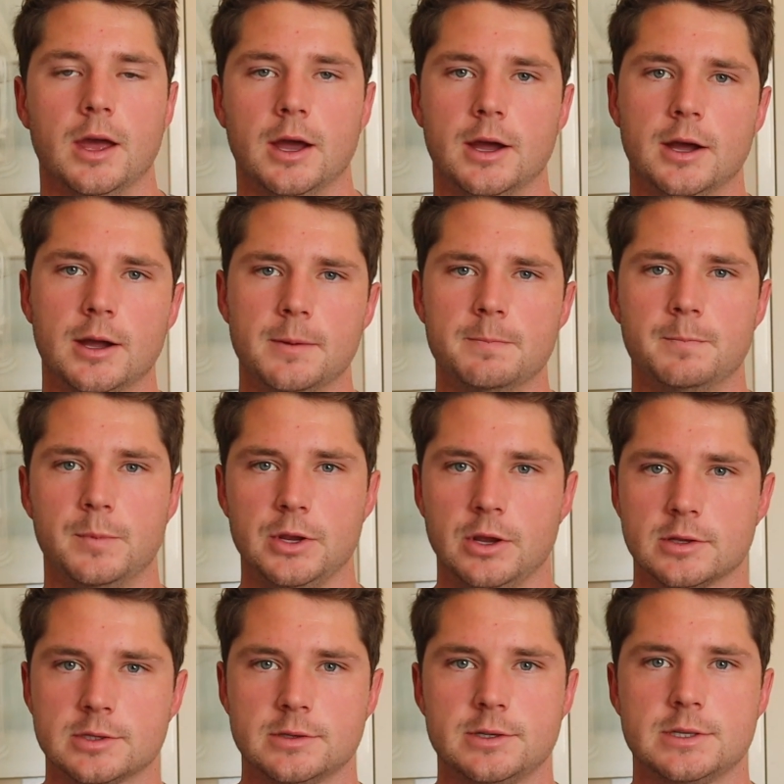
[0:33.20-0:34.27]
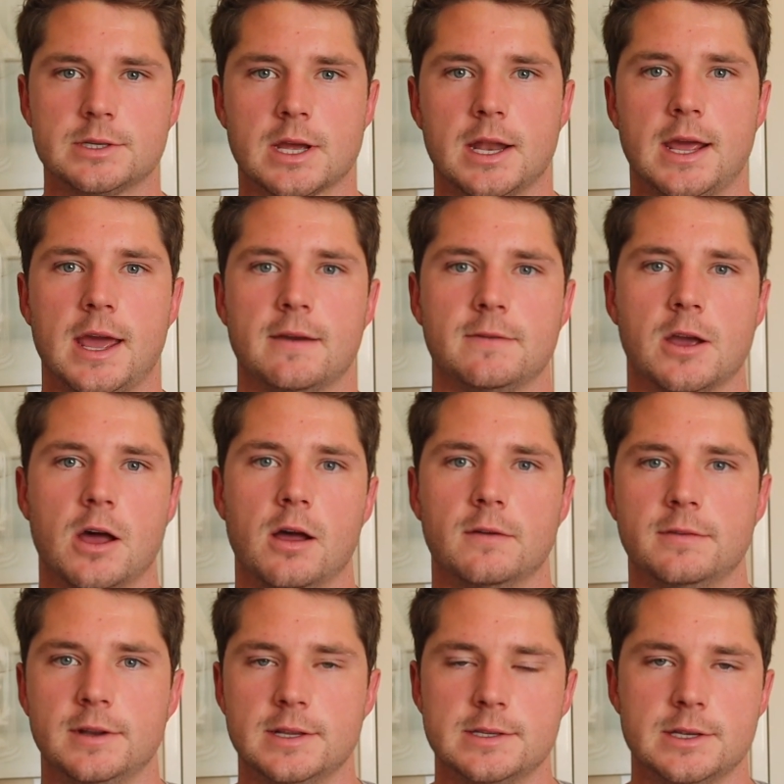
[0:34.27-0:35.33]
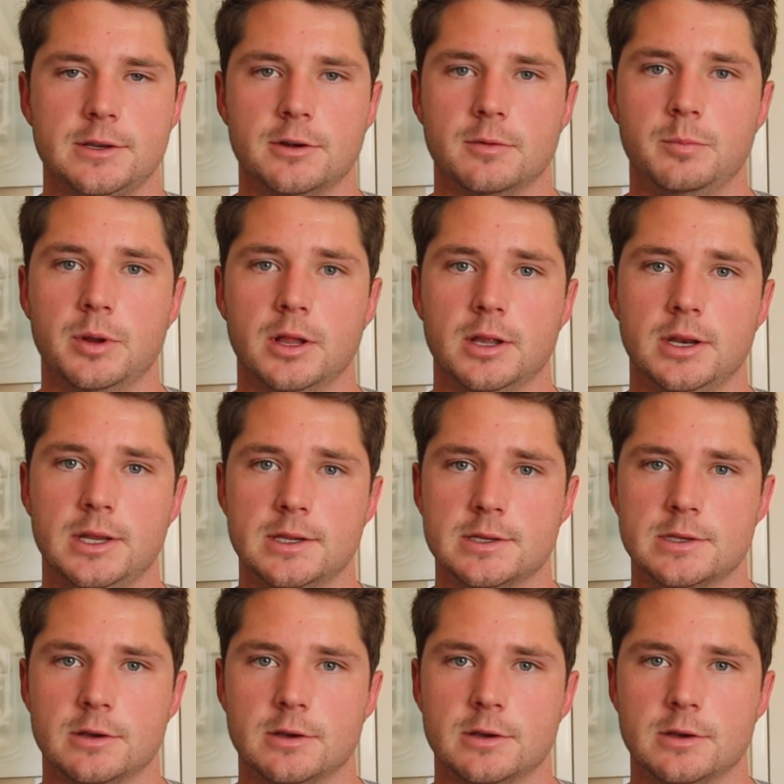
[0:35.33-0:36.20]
But you also just got to have confidence in your abilities.